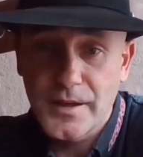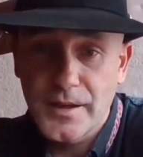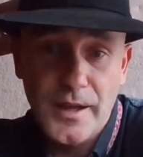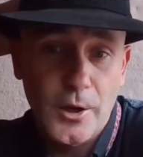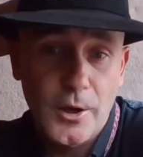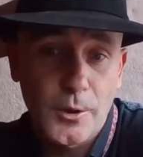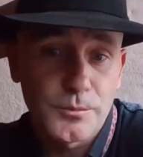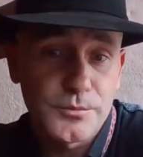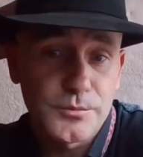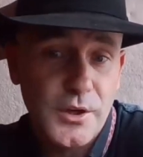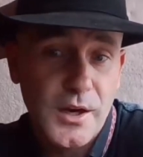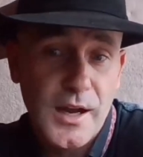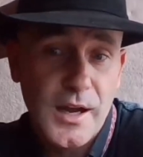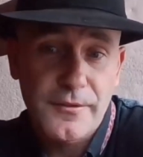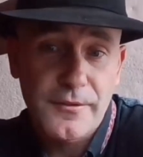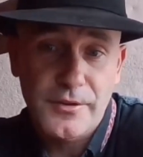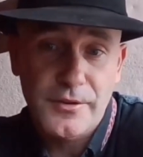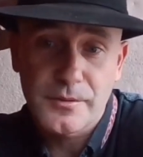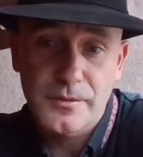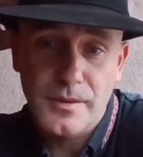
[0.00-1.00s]
help
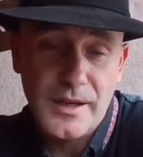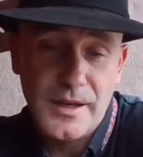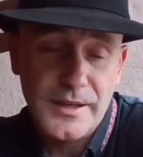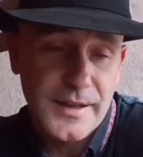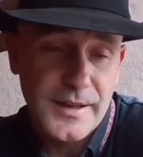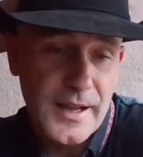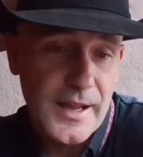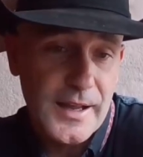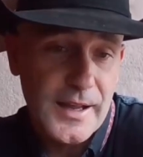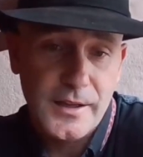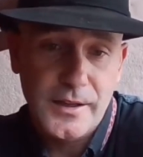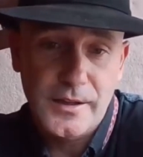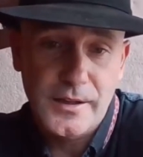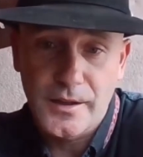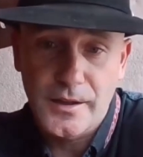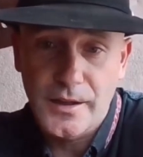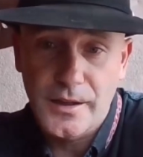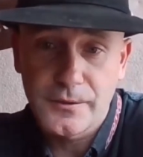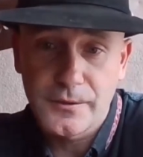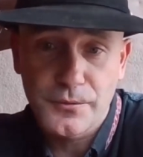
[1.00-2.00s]
driving, my dad,
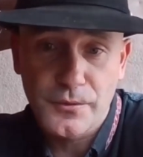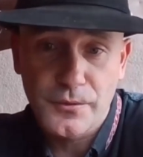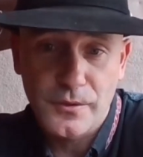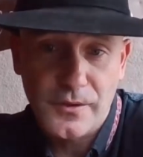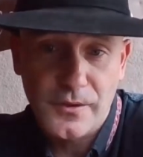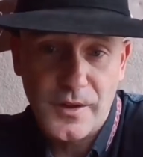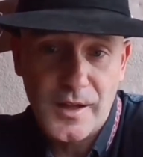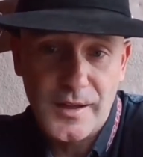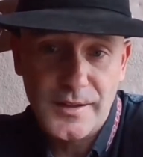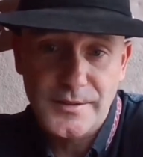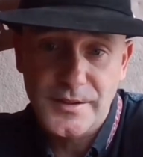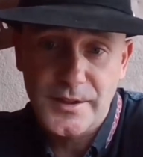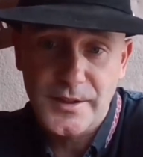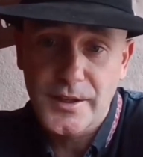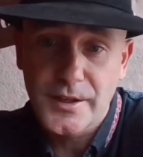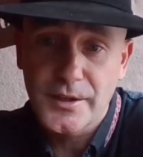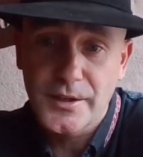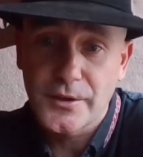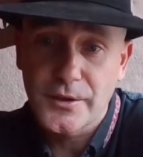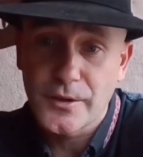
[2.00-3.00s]
he flies
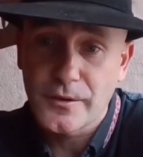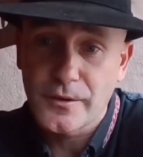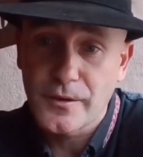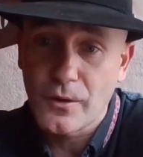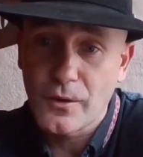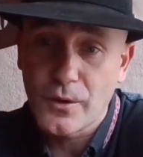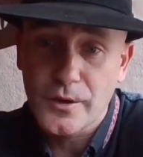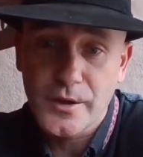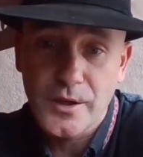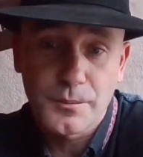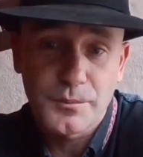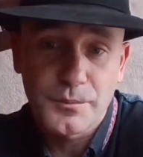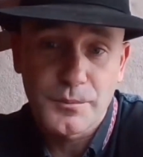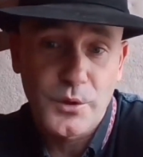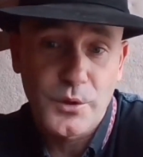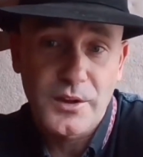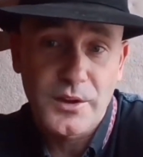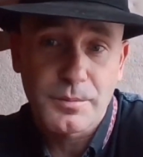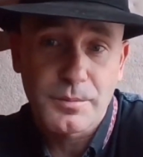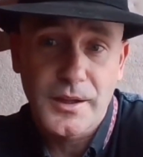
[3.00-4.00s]
in or comes
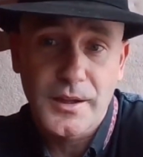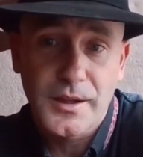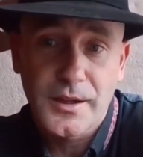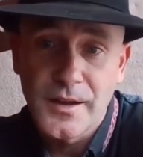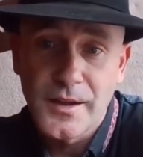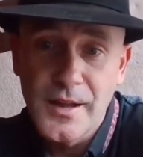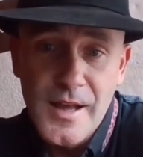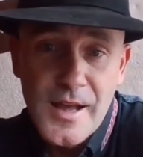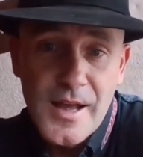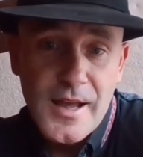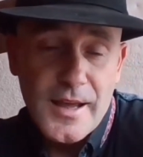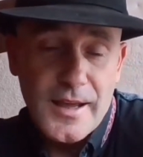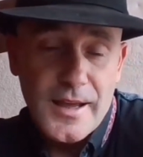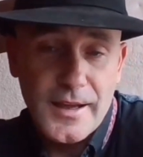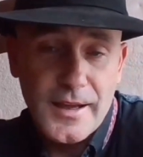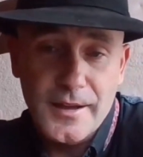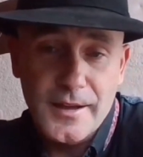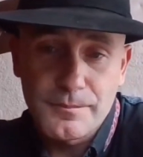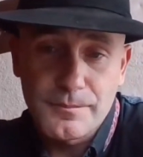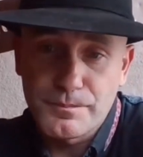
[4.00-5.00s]
with me
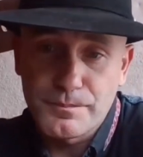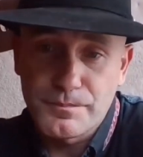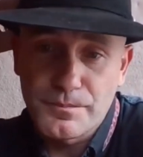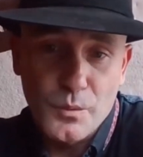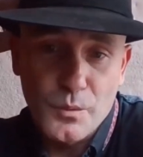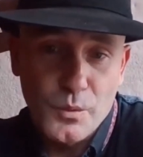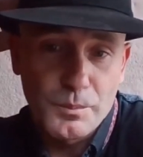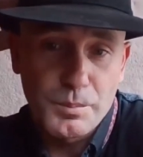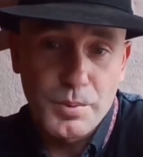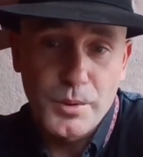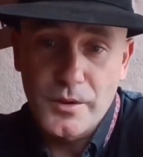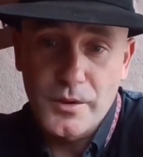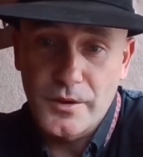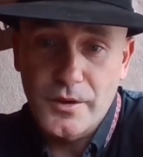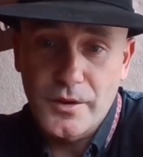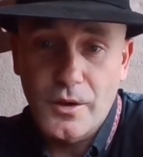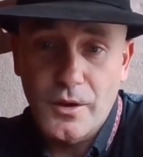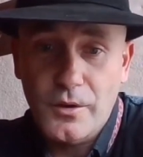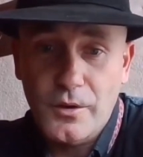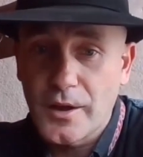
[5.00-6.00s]
and we'll
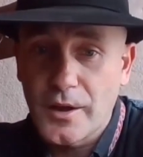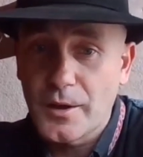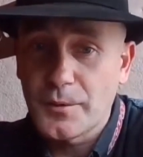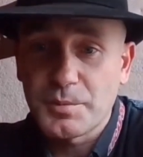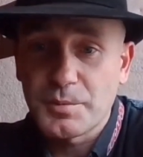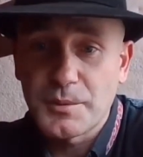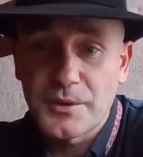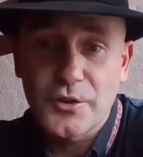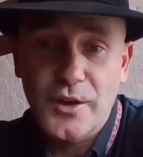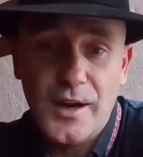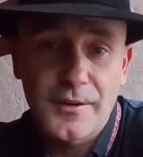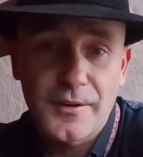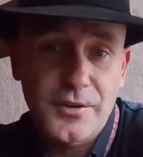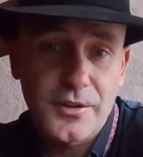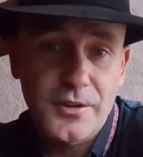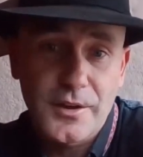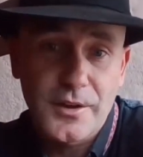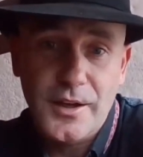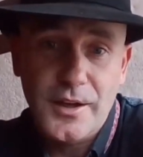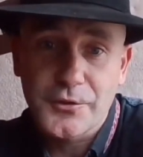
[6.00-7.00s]
helps me drive
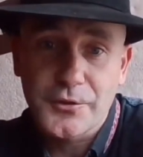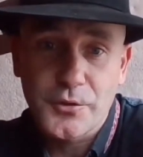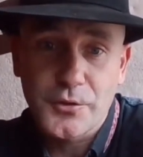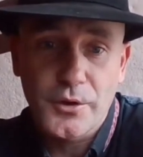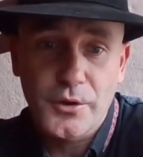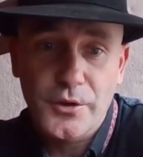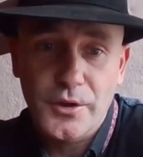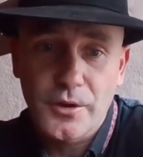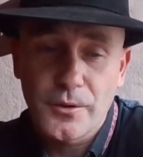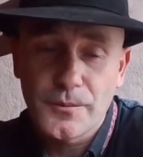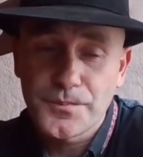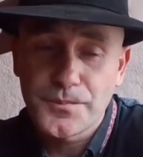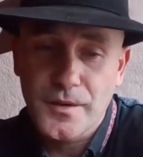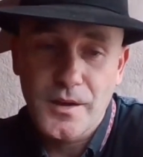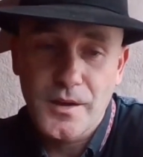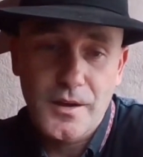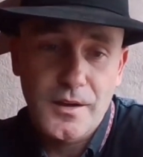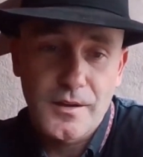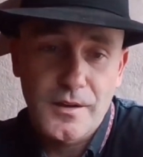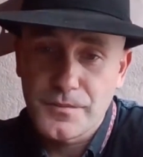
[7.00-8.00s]
to the next
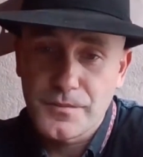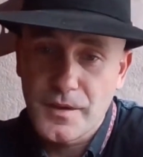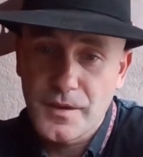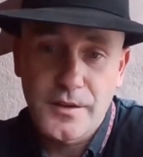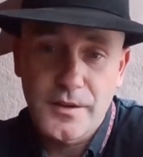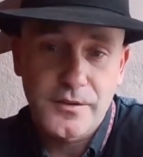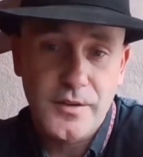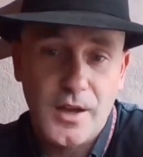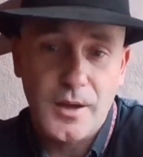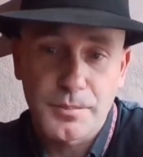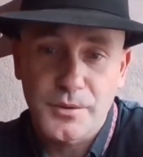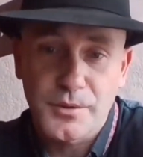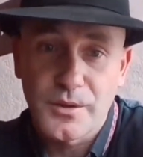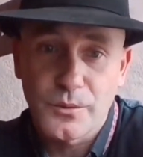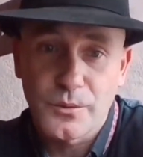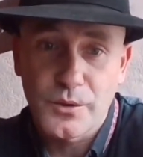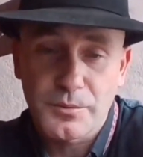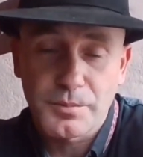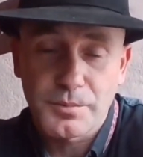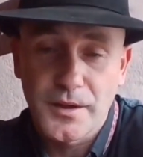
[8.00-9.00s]
rodeo. He's hopped
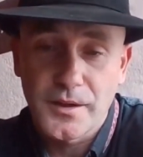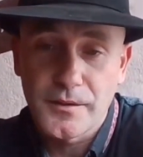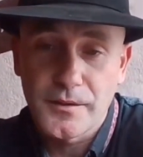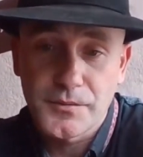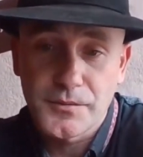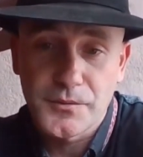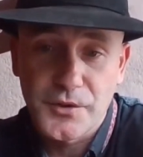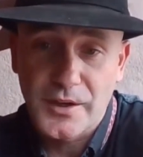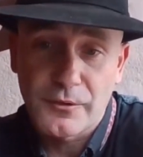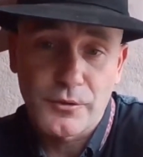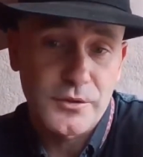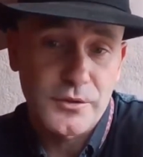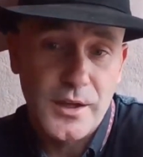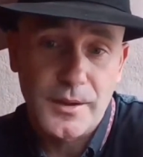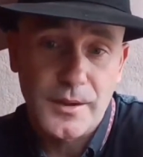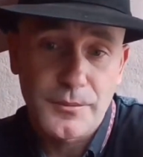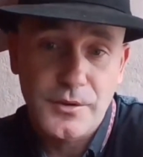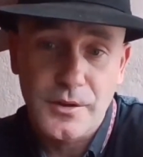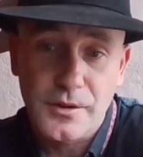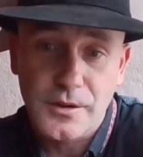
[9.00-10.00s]
in with me several
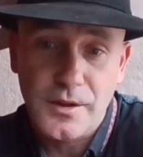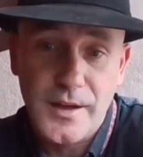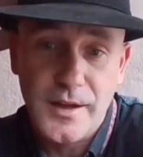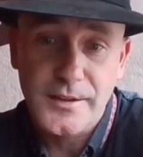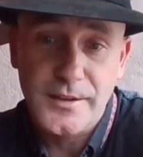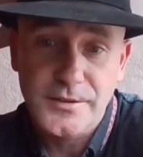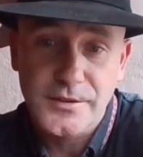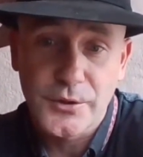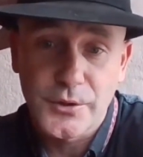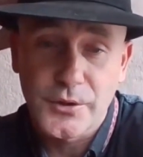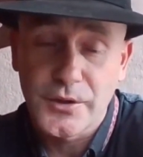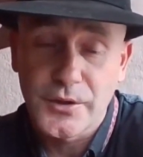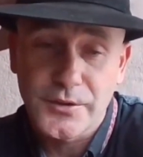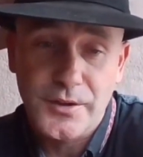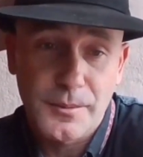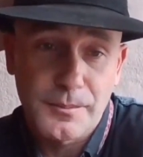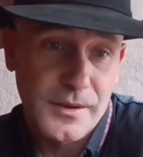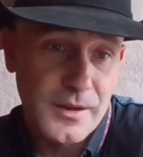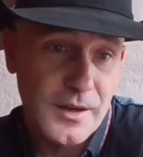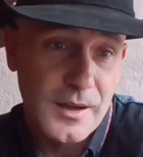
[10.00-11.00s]
times in the last 2 years.
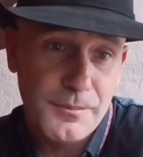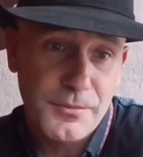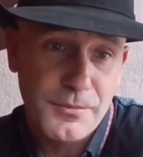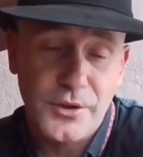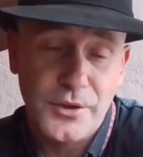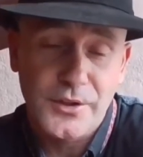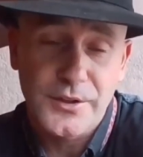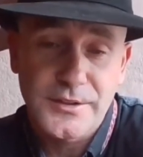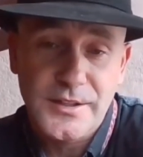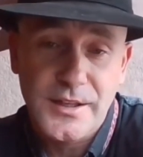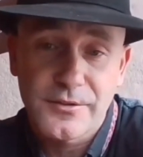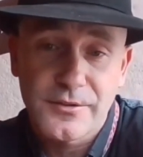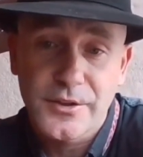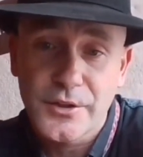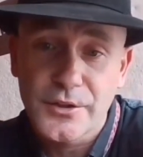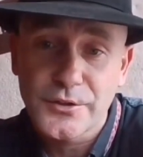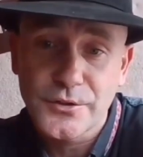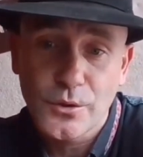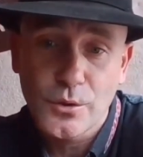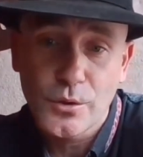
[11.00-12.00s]
I mean, I'm 37
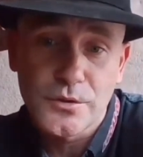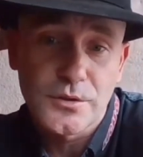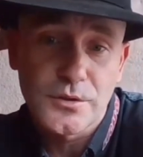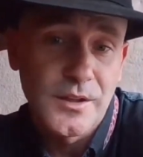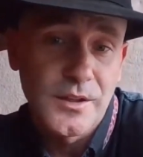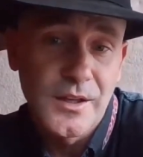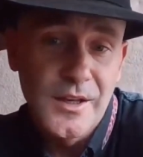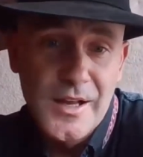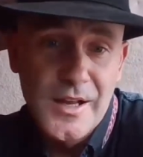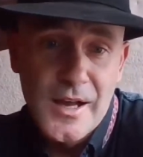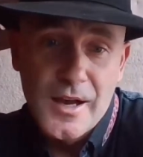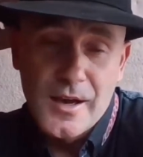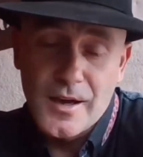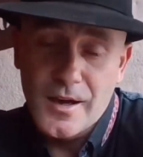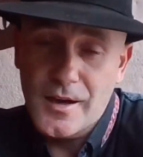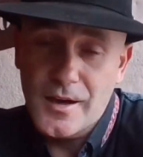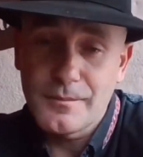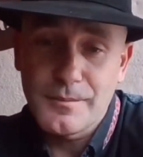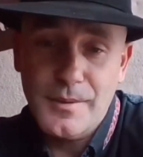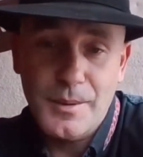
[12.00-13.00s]
years old, and
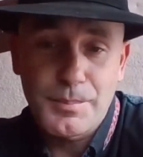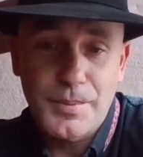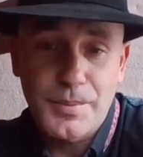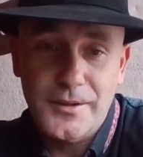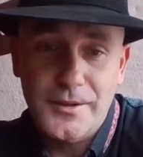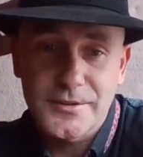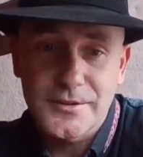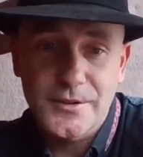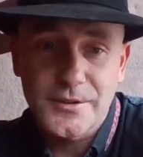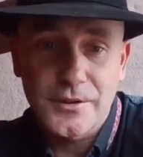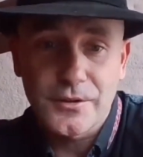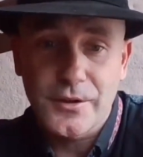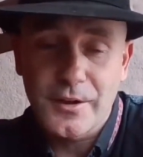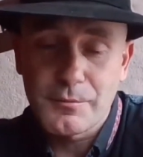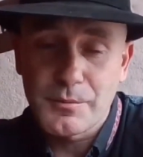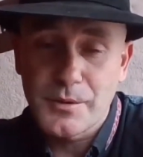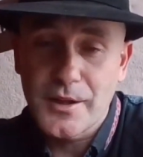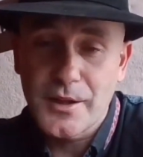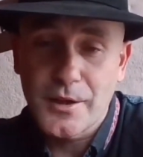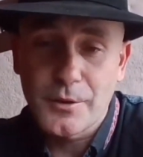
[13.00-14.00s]
my parents still
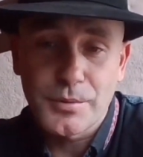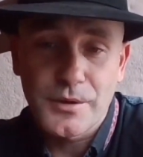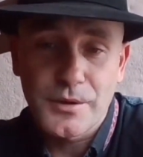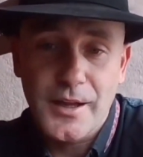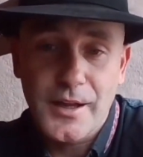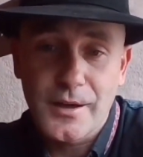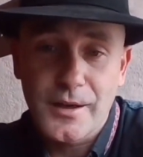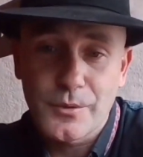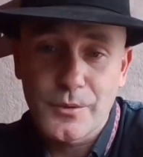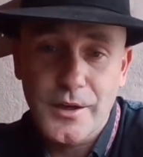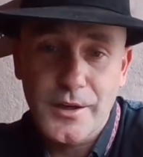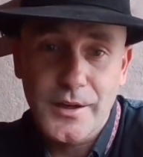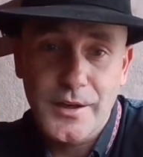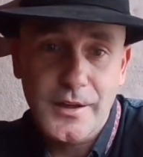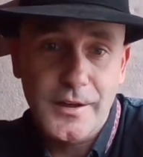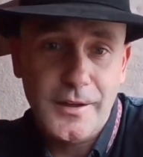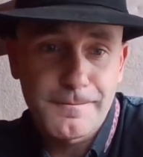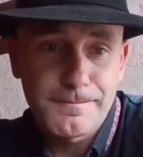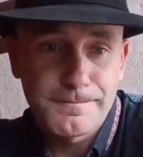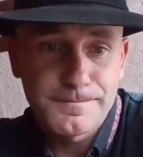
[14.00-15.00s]
give me a helping hand when I
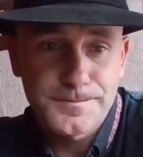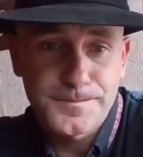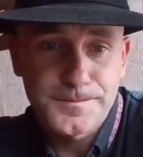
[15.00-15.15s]
need it.